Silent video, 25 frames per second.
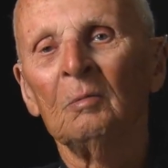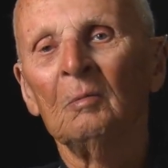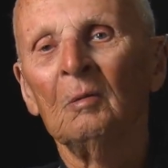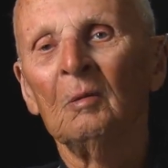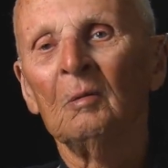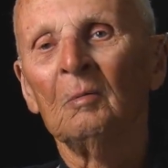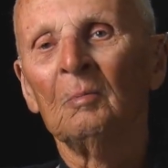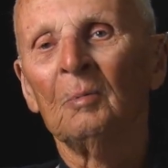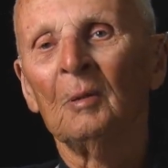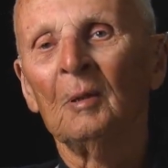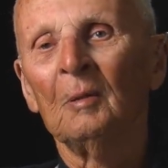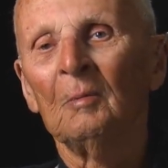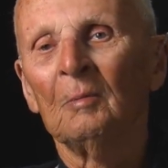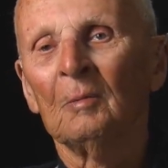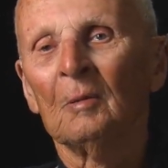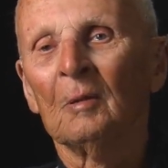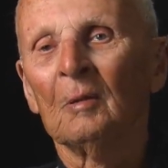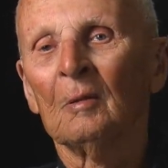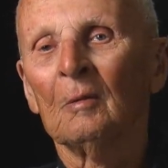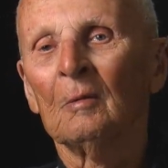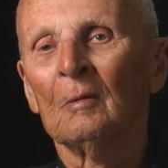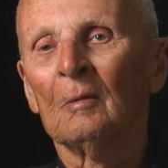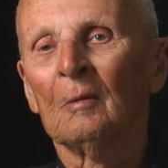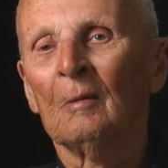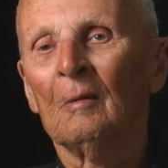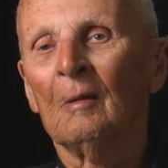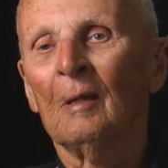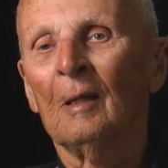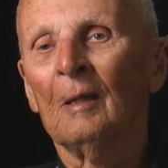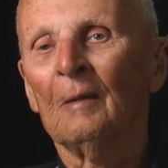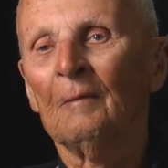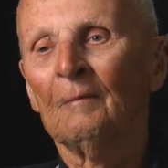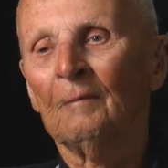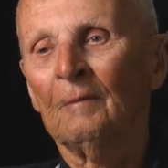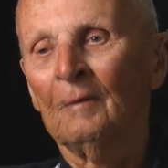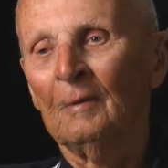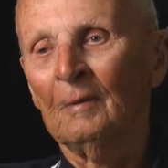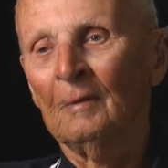More people to look
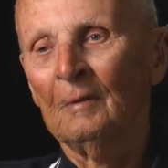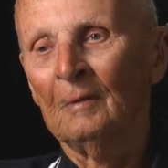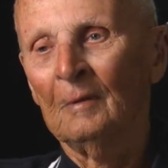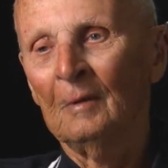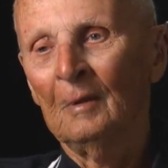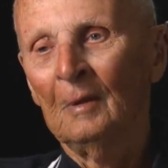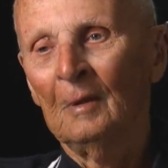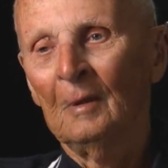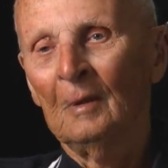out for